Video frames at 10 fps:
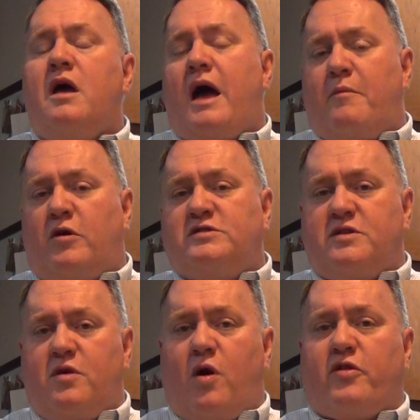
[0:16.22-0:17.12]
I'm also
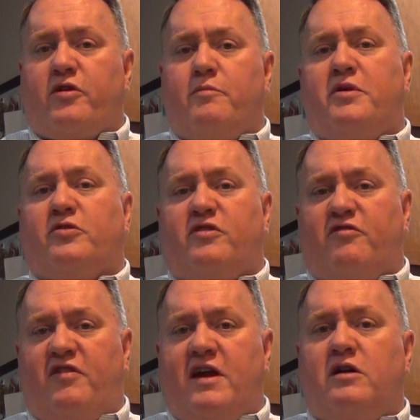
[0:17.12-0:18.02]
the author of Built to
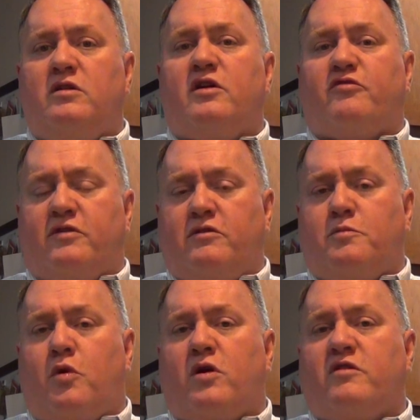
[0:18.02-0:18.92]
Fail, a free
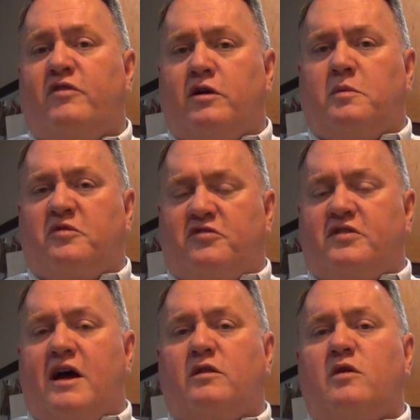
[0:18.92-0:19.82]
report available for
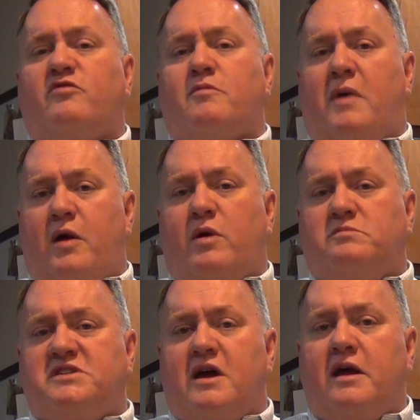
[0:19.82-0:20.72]
download from my
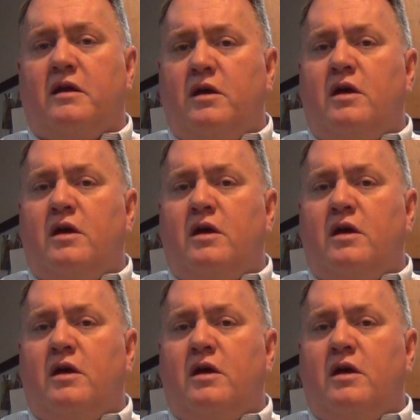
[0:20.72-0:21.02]
website,